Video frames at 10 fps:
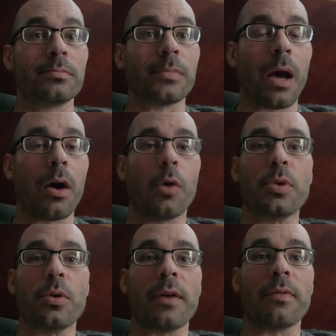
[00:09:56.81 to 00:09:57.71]
I hope
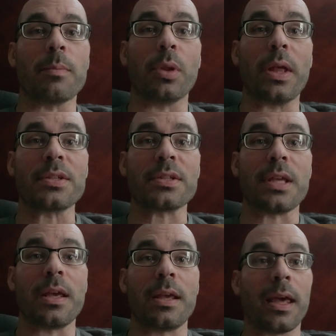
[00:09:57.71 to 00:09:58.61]
you have a blessed
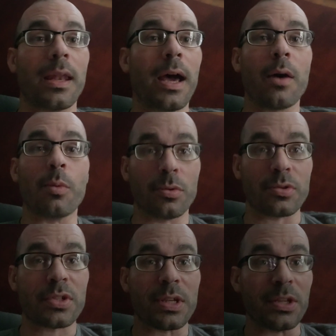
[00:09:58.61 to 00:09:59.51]
day, and I will
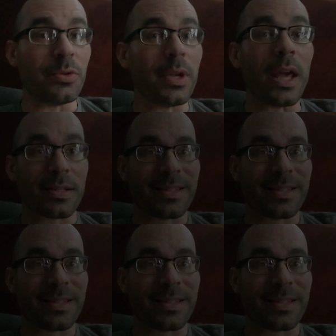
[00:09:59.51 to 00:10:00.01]
see you next time.